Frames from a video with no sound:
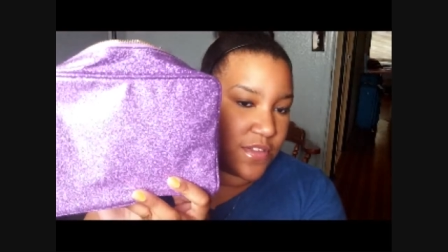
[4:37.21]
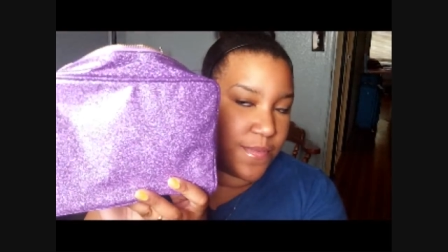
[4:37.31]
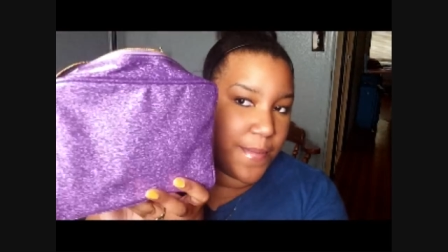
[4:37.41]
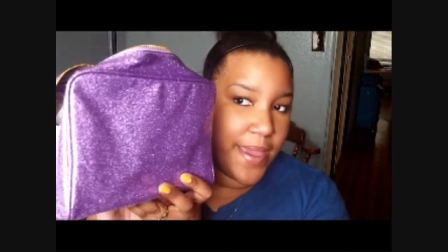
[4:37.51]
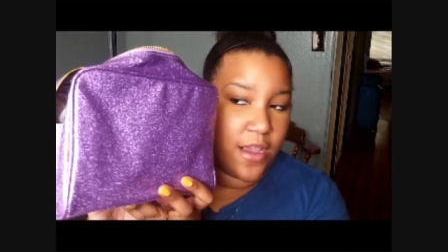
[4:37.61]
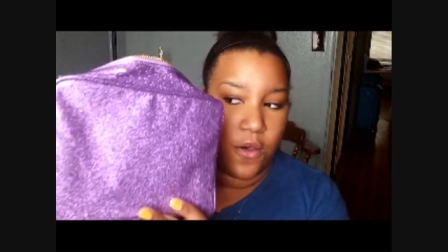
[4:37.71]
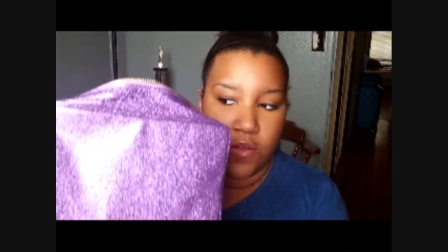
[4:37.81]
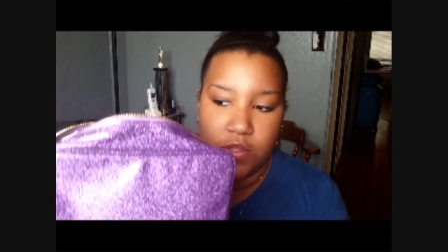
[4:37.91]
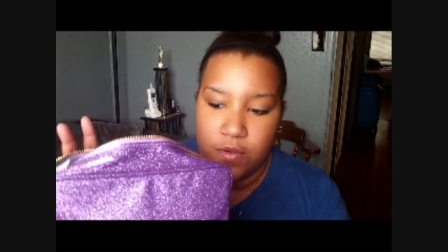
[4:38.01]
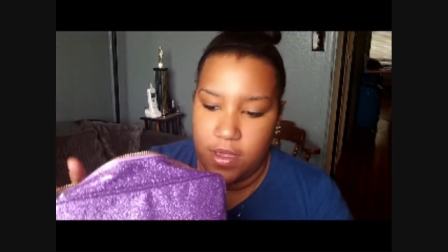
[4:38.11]
This has been my
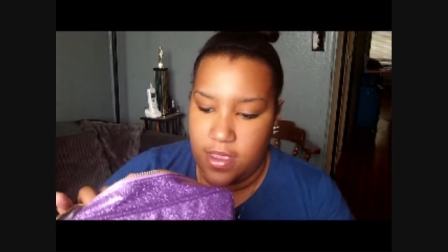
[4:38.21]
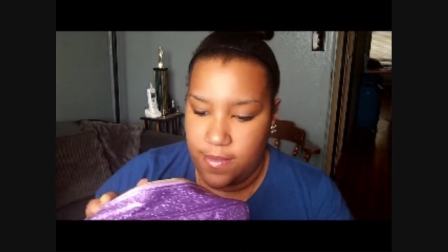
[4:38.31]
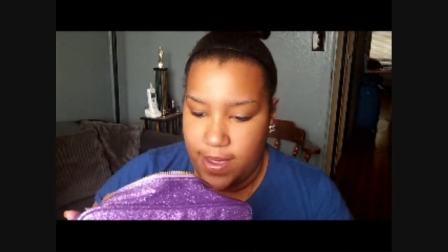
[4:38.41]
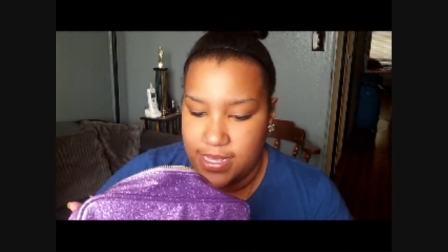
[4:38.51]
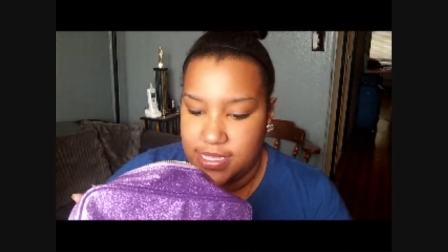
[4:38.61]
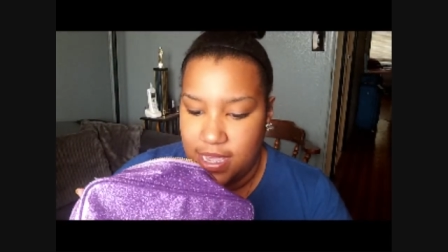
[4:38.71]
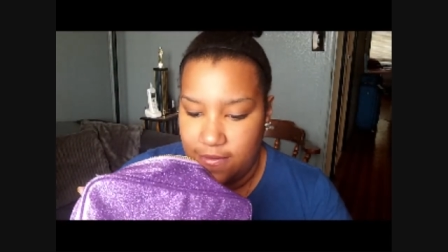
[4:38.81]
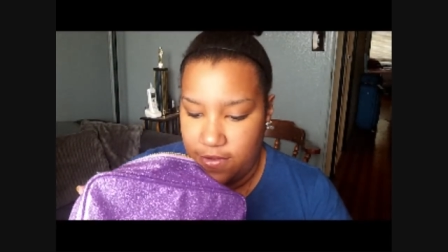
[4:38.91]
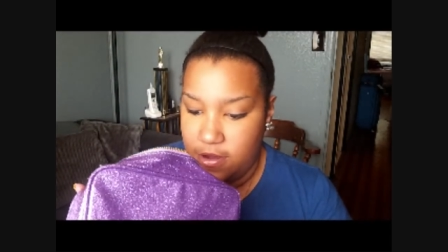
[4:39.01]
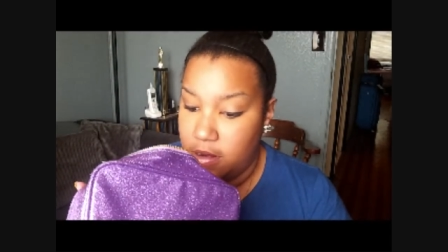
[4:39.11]
go-to and my
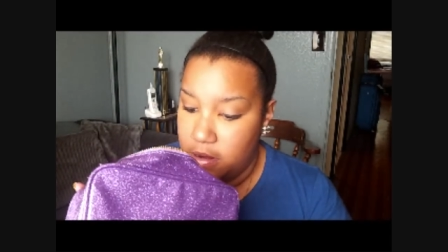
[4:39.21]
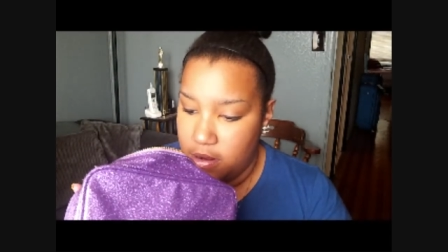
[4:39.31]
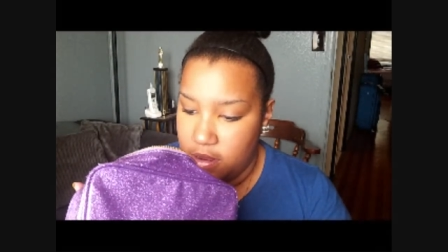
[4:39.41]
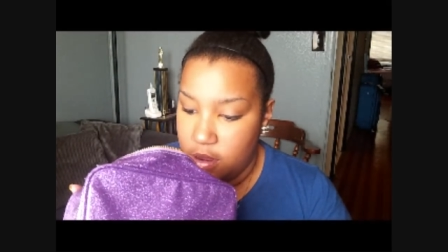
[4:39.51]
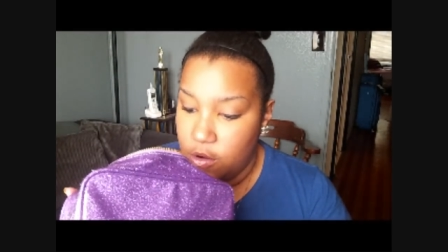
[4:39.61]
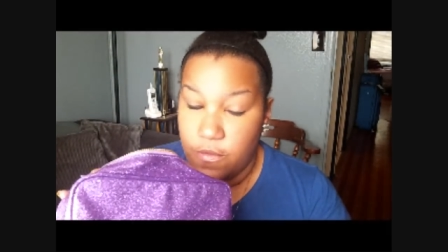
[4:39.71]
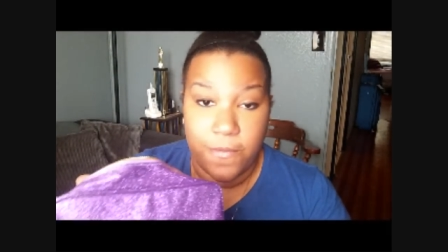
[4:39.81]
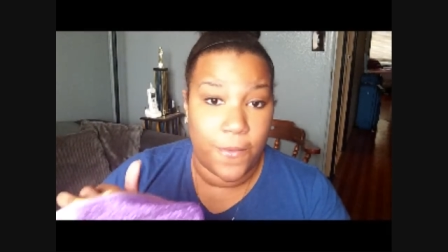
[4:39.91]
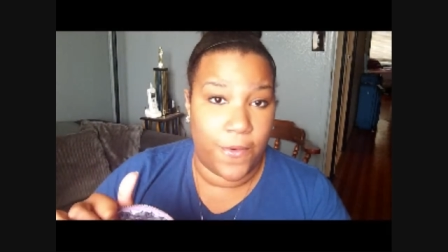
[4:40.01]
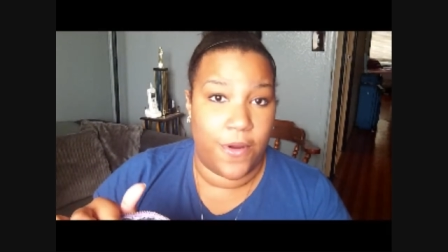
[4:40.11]
savior
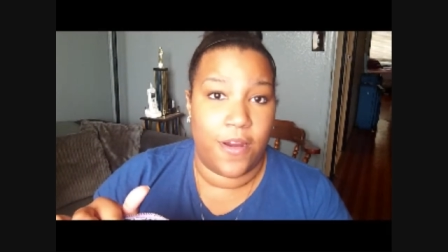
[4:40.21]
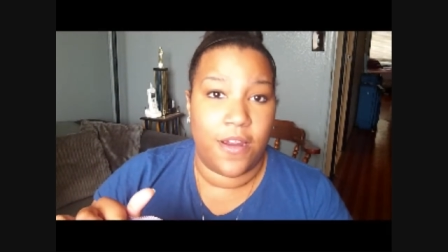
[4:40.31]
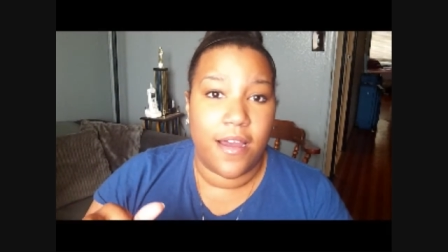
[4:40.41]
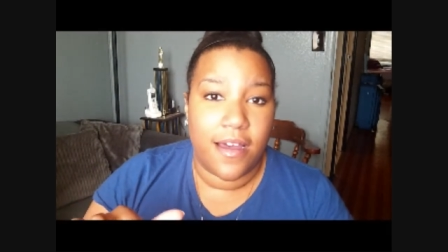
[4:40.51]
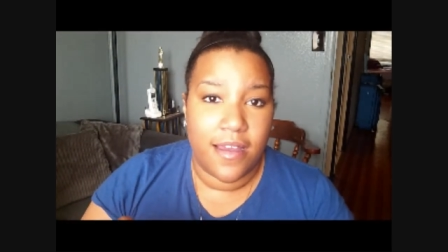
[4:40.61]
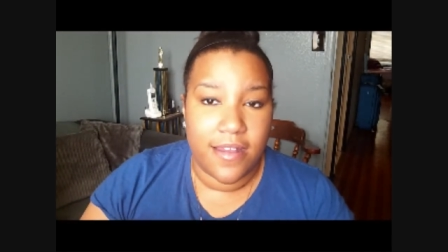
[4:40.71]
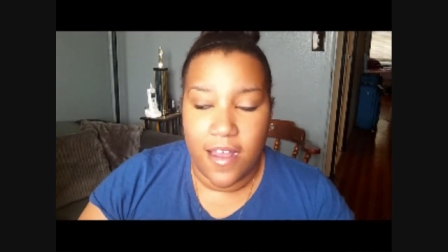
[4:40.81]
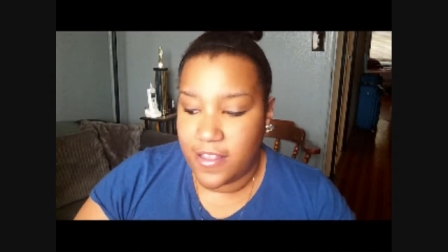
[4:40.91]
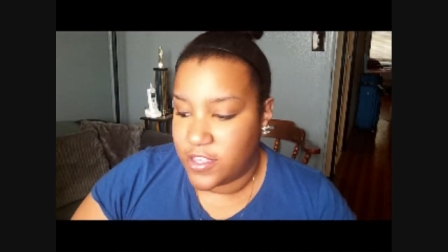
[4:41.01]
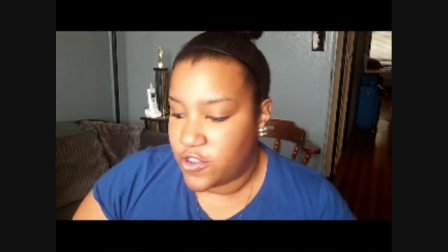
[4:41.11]
for uh,
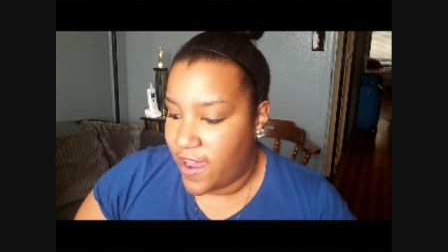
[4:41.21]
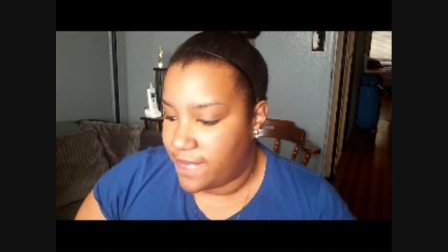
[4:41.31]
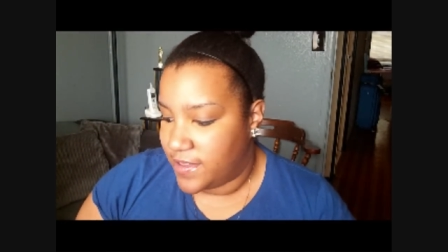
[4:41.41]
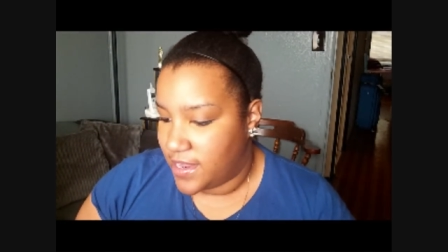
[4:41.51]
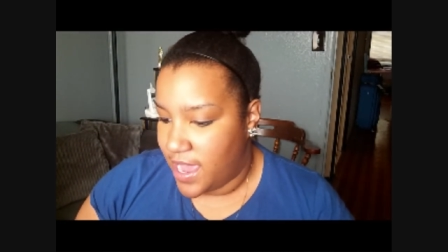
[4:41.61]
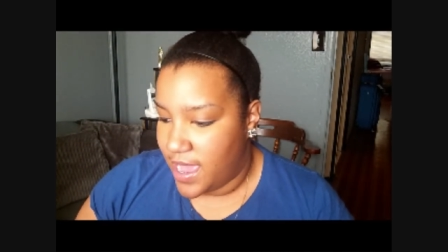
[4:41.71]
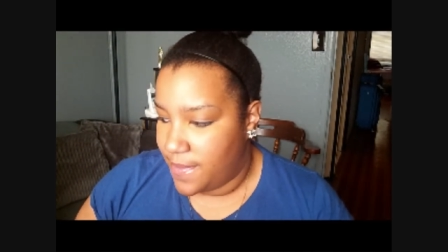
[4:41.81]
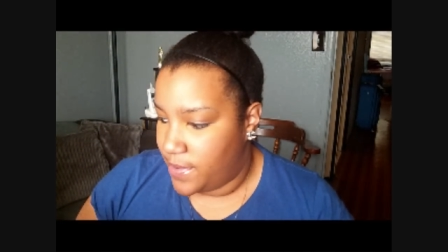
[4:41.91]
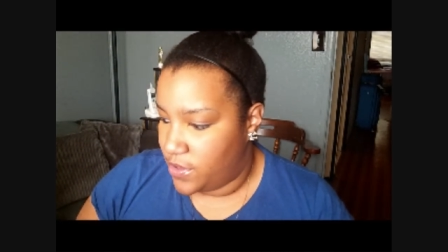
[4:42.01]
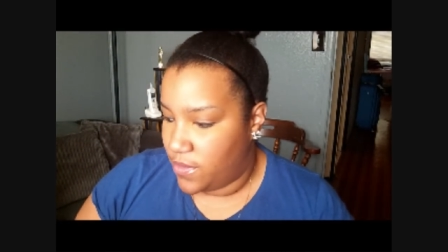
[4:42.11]
all the traveling that I
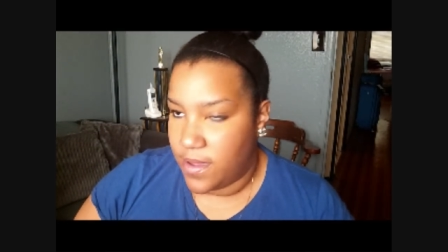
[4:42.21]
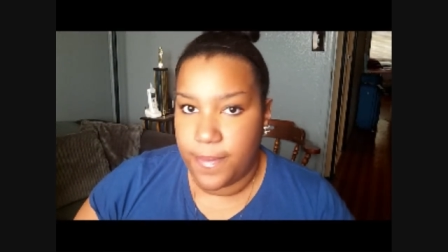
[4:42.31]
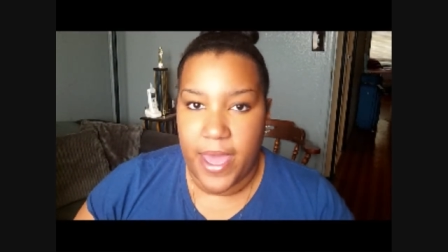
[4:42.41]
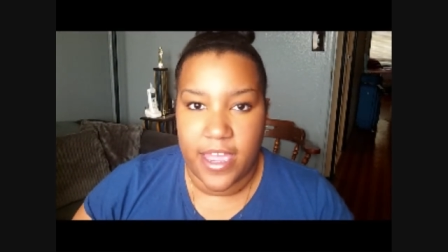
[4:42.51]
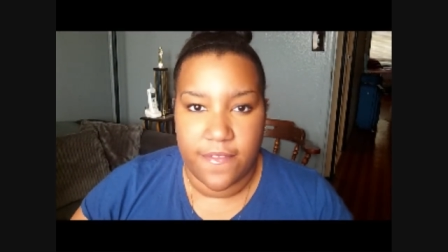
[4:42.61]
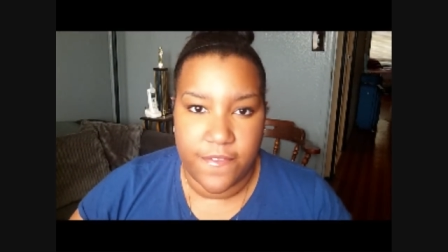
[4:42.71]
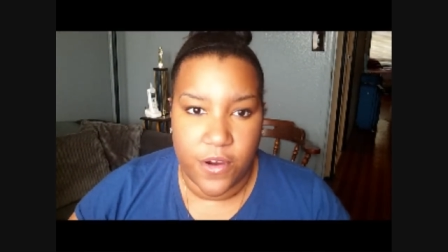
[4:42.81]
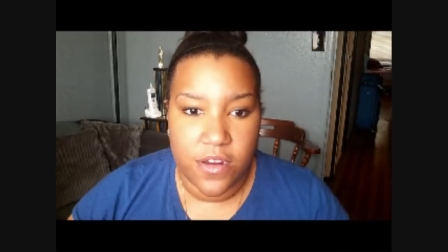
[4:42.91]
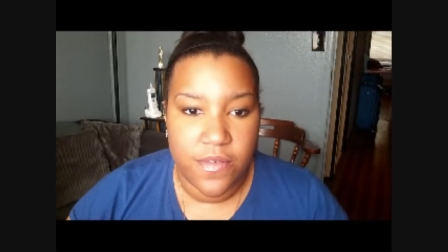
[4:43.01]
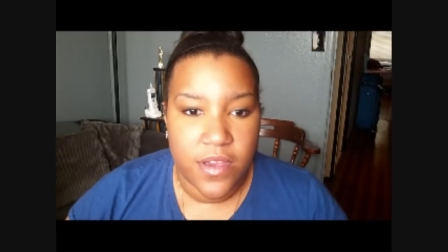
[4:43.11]
had been doing back and
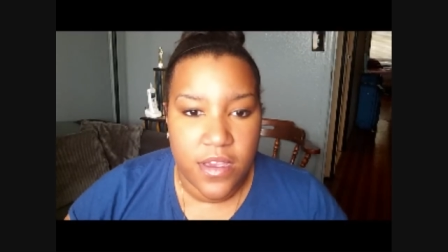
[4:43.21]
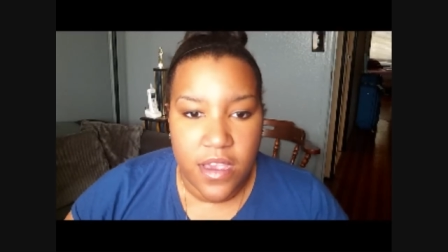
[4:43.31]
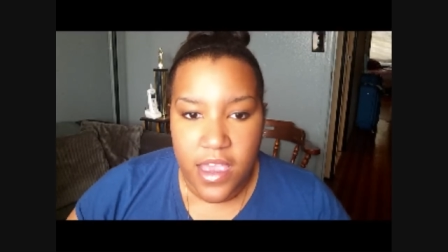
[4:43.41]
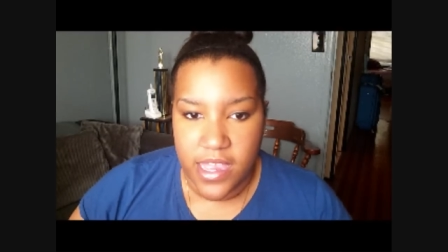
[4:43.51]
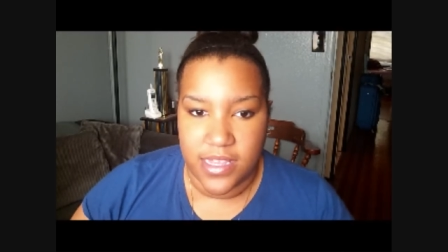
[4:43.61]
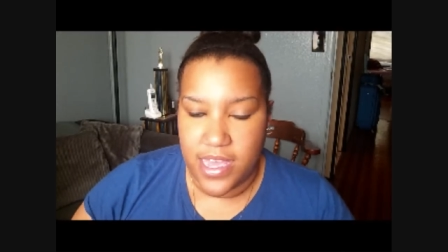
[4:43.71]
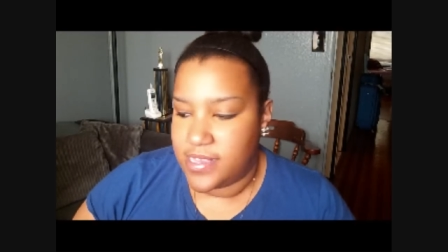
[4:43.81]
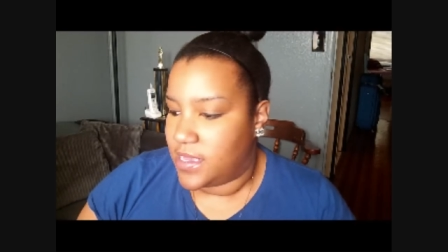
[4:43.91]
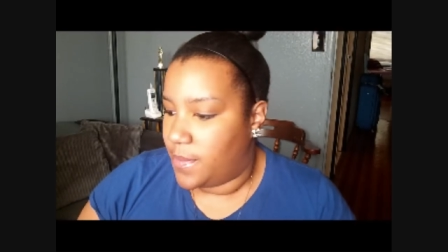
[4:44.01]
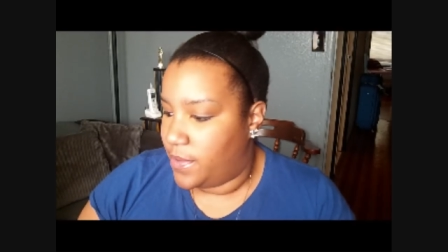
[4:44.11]
forth in the
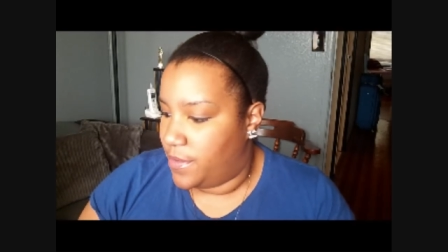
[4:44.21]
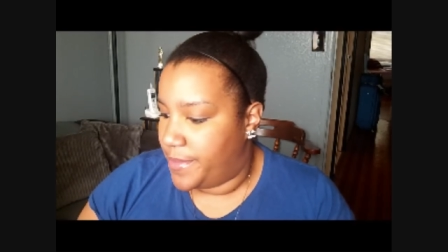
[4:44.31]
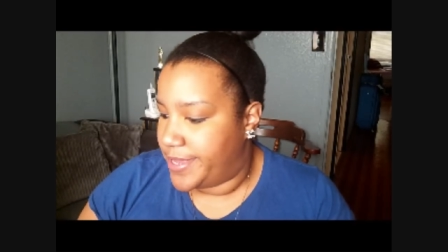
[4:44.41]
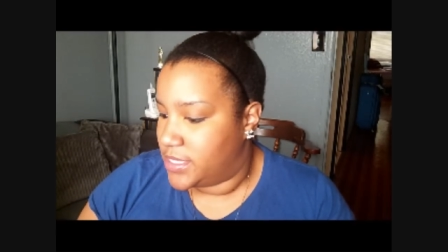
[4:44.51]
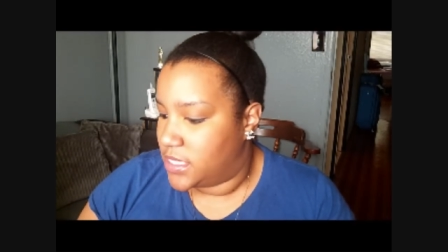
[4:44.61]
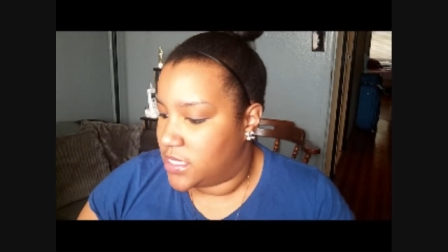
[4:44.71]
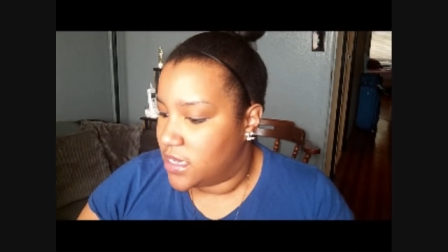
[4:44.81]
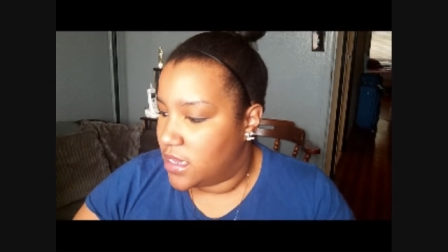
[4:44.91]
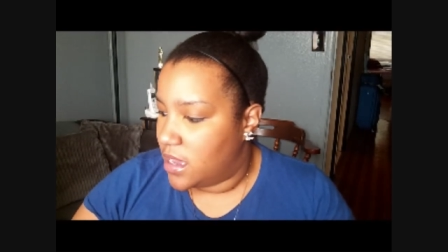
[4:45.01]
last couple of months.